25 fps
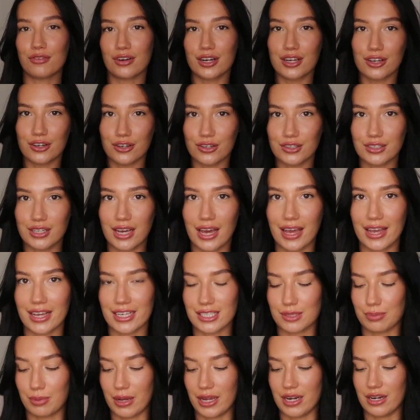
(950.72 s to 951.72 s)
very good at
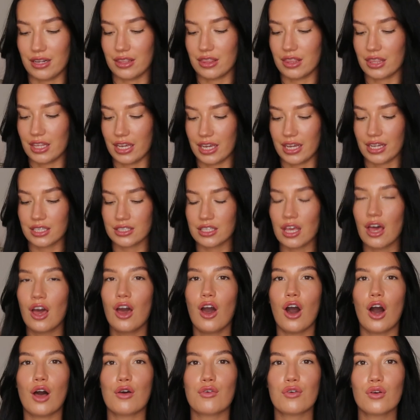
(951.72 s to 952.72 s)
explaining things.
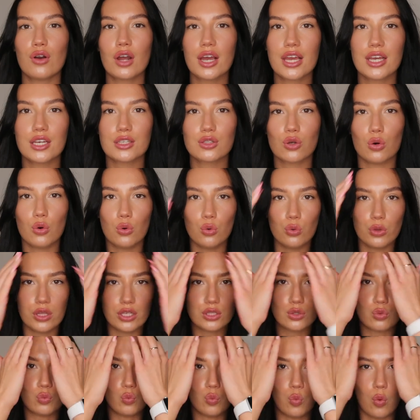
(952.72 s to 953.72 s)
I feel like it's all
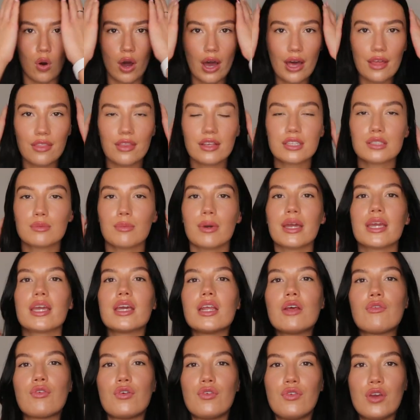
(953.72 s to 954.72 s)
this white that's
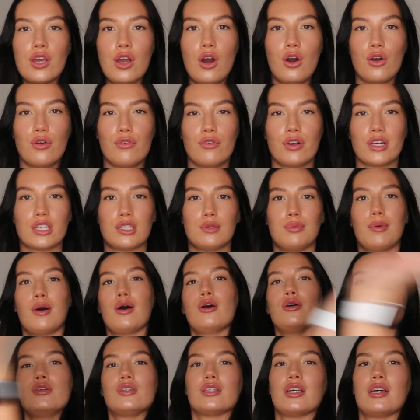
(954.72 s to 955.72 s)
making everything
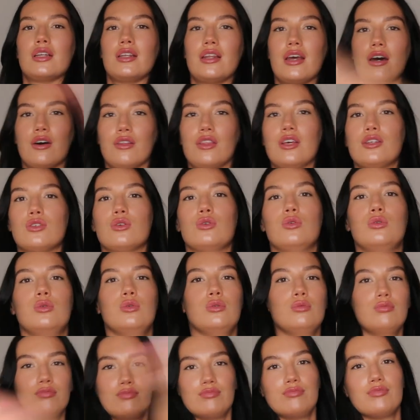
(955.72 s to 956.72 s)
overexposed and now there's
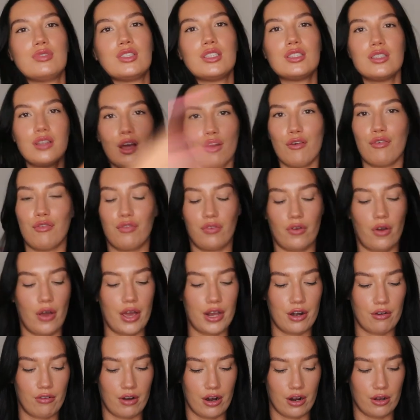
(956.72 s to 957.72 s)
all stuff
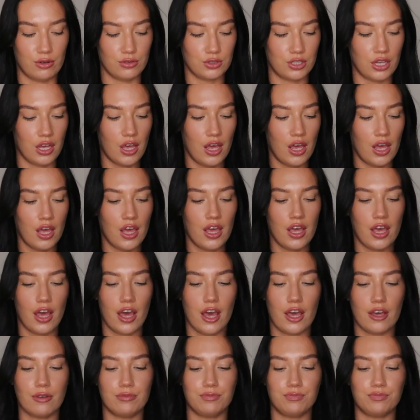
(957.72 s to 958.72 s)
flying around.
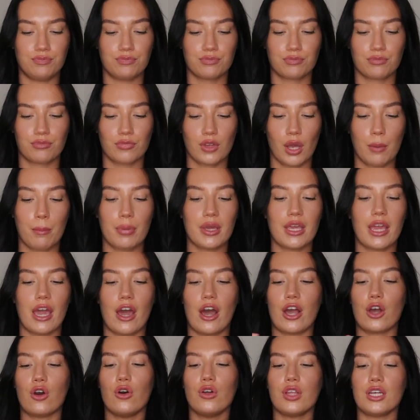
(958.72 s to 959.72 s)
Um, but
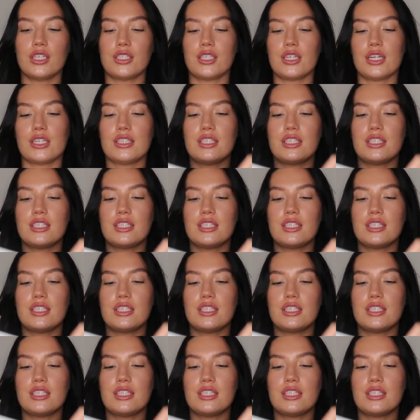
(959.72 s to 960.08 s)
yeah, I got this in